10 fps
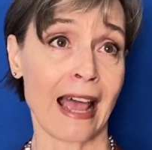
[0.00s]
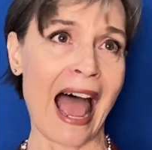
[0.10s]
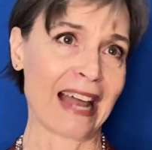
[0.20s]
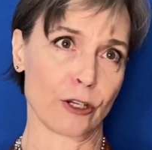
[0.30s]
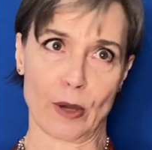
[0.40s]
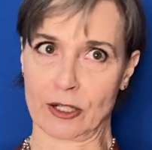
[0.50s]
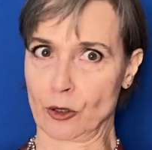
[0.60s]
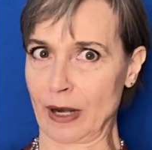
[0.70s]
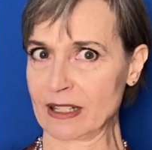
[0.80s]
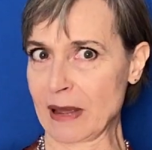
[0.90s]
And you had a
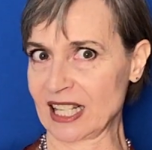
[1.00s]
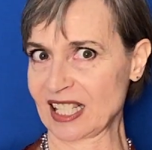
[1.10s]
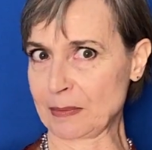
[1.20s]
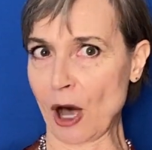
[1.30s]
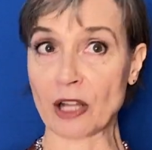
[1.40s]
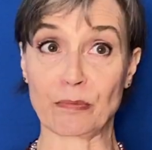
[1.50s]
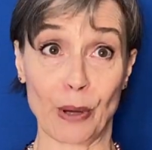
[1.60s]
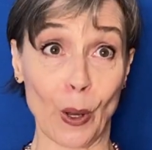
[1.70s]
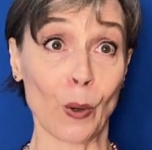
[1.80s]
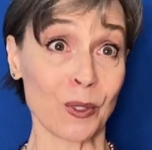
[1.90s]
great many smart
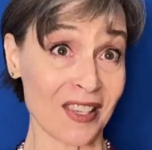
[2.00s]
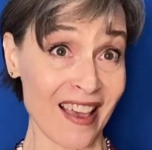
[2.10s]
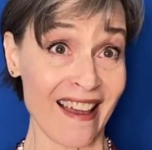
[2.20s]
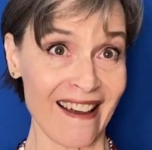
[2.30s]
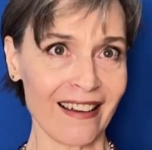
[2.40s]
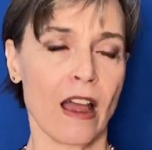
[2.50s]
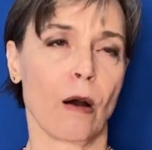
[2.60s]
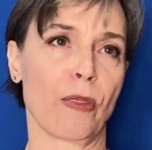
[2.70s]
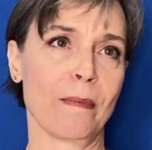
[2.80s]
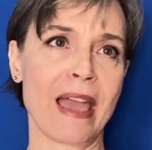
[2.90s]
beaux there?
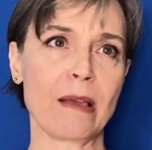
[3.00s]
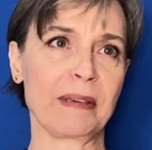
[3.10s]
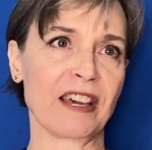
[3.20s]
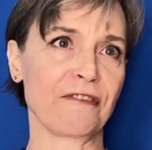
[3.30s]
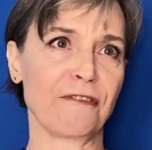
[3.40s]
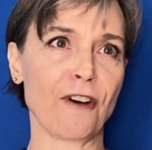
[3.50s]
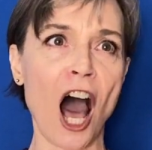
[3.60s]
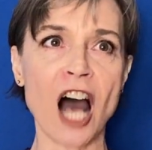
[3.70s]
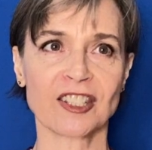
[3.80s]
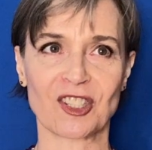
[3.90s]
Or oh, there may be a
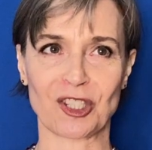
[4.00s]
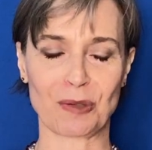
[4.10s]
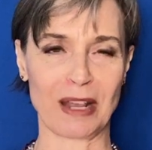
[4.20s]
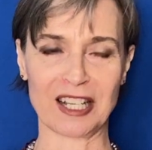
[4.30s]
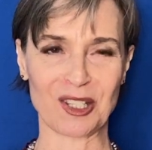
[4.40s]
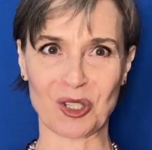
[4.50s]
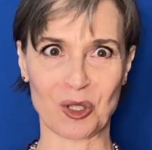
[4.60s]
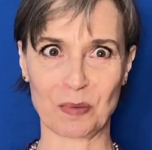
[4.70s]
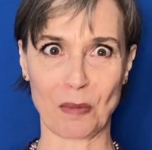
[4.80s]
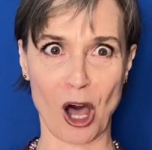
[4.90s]
vast many
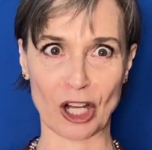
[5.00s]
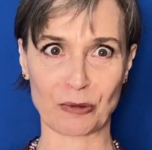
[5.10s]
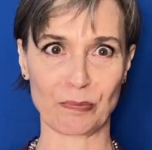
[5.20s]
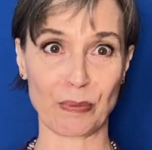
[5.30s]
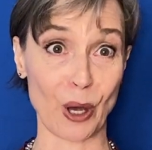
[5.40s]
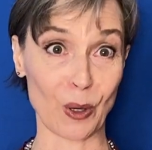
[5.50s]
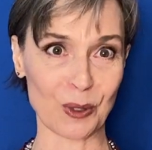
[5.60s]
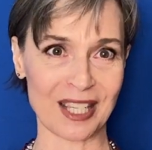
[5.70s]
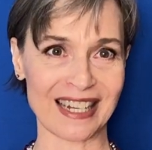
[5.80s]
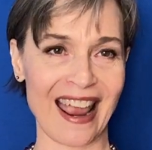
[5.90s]
smart
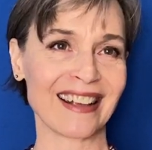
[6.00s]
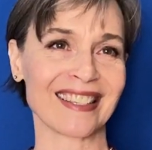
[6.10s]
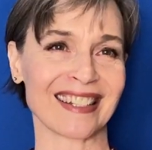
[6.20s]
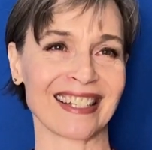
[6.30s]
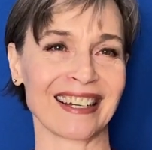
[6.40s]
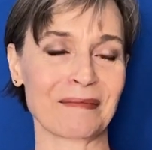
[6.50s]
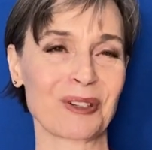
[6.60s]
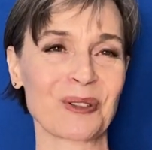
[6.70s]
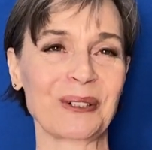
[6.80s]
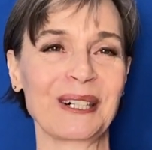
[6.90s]
beaux in Exeter, I'm
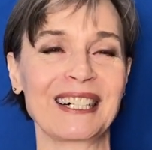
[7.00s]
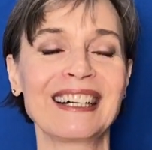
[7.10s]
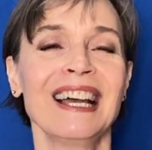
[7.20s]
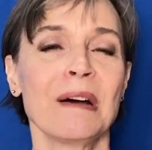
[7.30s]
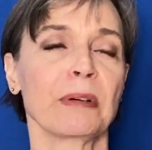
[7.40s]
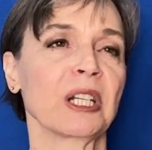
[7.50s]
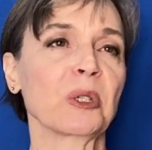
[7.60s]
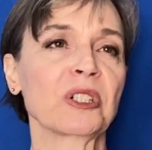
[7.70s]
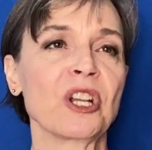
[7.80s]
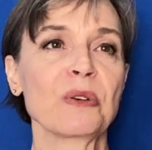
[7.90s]
sure. But
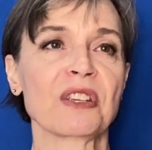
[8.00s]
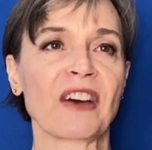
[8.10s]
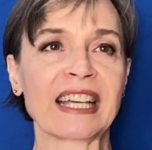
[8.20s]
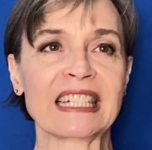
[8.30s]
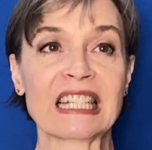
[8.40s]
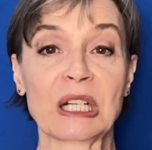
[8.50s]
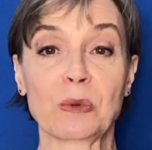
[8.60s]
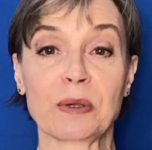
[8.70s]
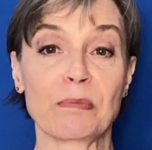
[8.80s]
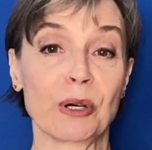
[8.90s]
Lord knows if I can tell
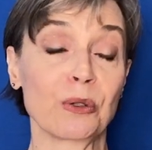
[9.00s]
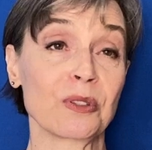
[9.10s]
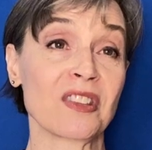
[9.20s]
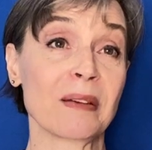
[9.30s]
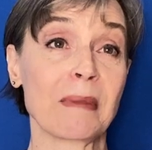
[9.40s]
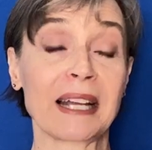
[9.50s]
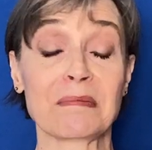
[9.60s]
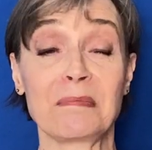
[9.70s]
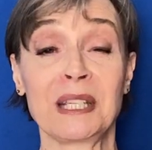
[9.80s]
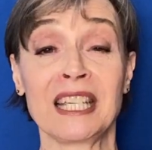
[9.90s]
what beaux there
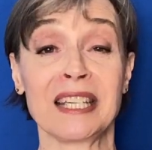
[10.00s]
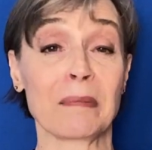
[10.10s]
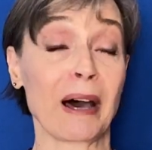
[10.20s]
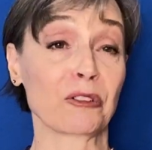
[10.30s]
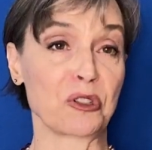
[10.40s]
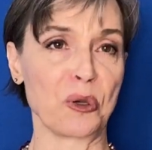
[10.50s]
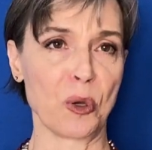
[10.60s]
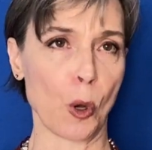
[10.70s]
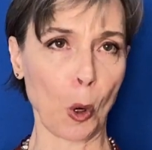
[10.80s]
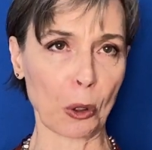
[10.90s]
might be about
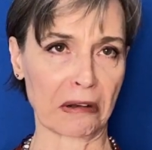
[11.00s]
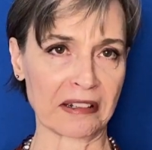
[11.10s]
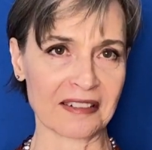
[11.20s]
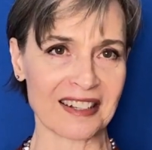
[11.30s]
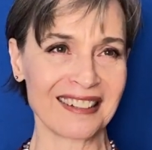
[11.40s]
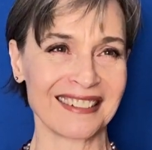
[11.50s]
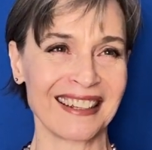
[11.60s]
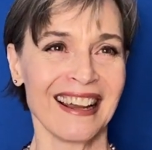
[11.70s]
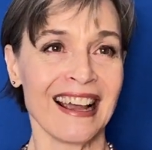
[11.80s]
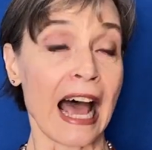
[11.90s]
Norland.
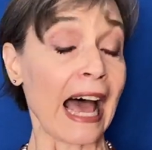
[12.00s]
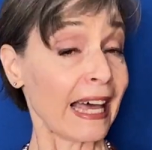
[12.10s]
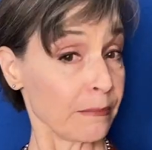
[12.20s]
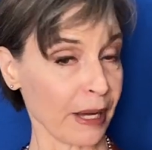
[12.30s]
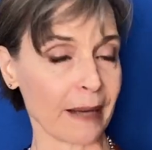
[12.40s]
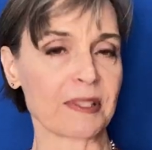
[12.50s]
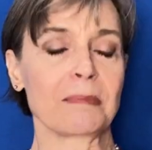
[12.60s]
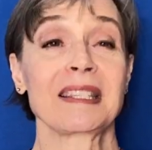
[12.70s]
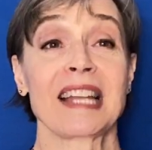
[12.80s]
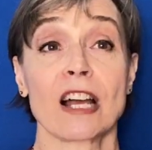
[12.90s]
And perhaps the
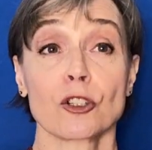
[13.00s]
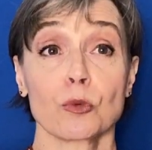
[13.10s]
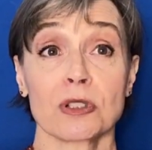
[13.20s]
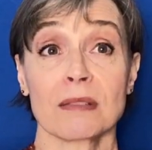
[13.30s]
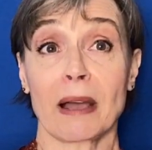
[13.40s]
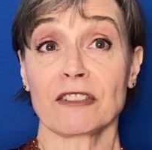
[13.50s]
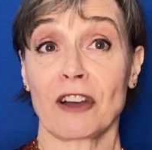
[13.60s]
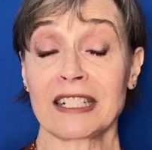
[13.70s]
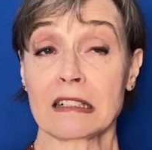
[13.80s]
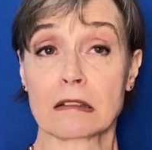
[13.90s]
Miss Dashwoods might
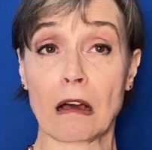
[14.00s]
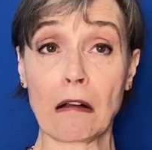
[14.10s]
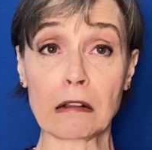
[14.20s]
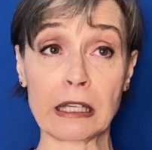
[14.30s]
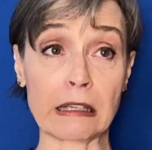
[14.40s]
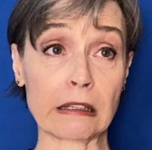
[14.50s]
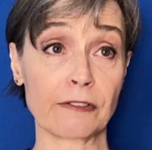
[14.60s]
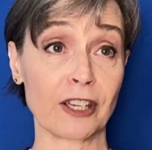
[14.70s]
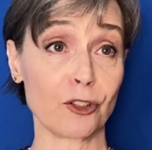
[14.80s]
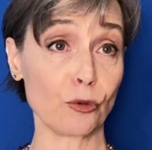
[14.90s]
find it dull here if
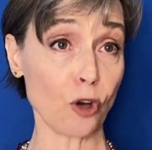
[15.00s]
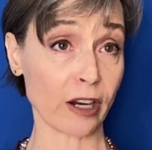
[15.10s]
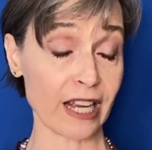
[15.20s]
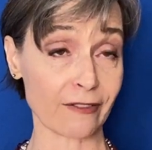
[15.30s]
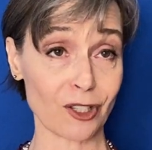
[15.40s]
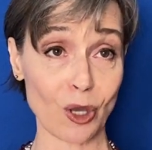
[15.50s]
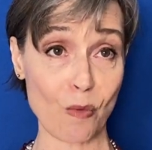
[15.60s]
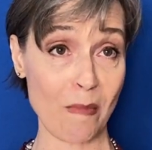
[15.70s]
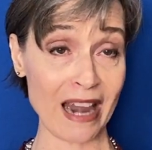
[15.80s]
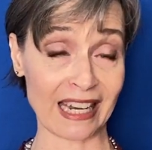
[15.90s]
they do not have so
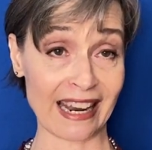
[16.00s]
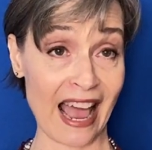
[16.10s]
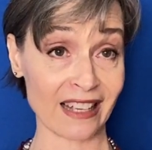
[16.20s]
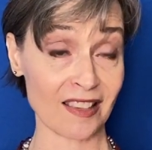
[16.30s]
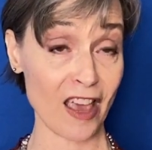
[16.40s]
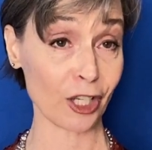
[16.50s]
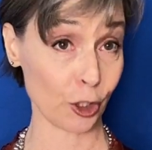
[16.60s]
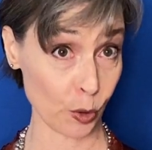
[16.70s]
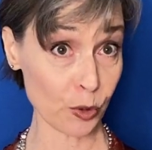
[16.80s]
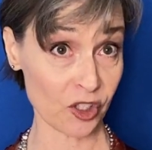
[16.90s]
many as they
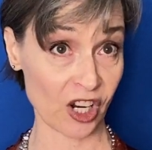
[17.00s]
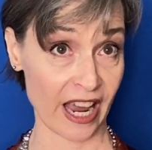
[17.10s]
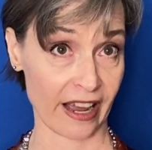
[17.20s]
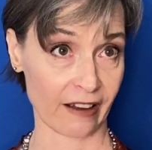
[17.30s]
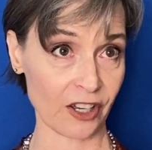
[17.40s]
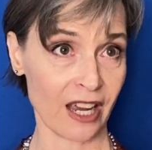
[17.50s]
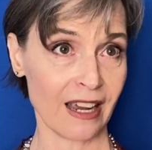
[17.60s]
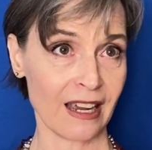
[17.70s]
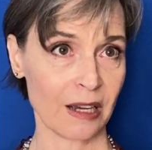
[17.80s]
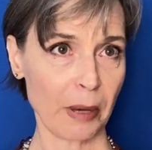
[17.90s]
used to have.
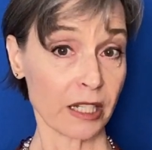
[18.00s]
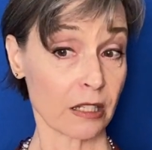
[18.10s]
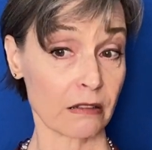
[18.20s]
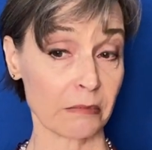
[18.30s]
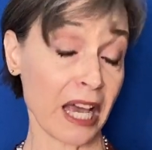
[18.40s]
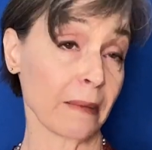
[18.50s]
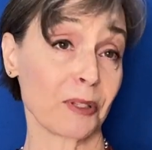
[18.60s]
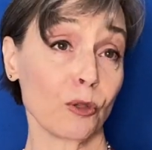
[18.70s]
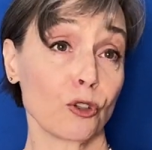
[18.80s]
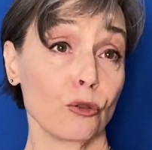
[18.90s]
But perhaps
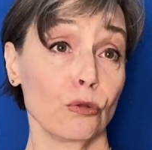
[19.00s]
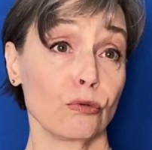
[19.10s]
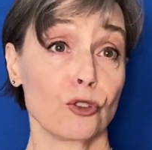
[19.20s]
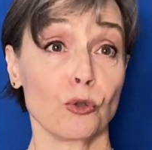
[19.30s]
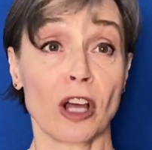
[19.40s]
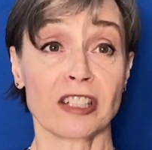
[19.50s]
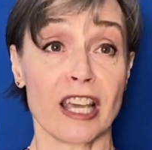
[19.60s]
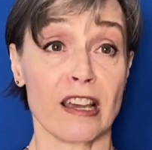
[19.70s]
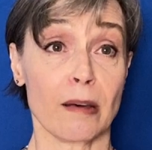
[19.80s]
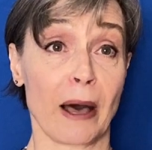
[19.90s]
perhaps you two do not
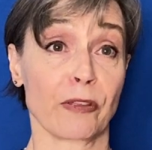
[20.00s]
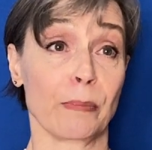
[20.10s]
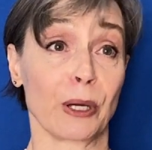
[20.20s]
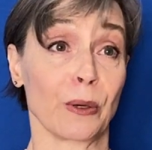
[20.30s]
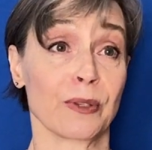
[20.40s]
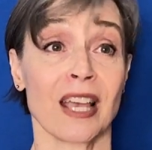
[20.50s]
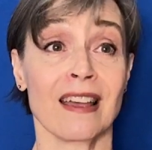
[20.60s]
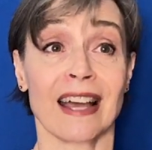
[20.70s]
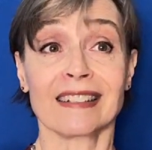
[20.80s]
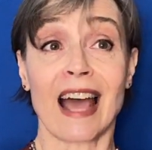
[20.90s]
care about the beaux,
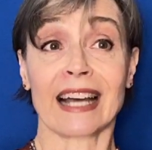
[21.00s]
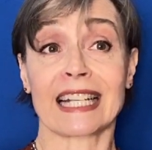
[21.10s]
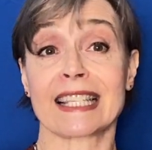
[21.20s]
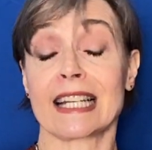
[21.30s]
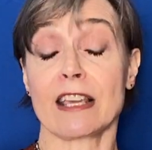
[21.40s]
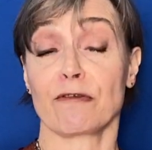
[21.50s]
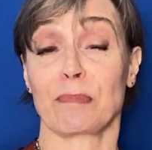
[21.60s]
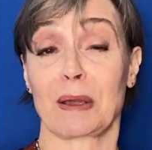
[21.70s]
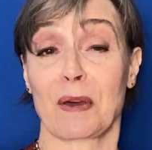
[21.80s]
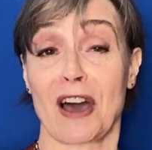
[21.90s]
and had as lief
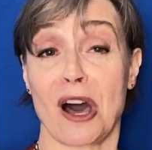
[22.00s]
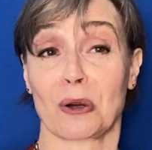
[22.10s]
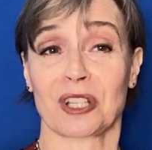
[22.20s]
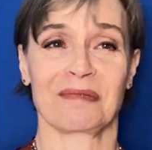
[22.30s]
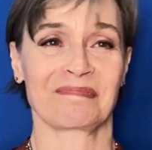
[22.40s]
be without.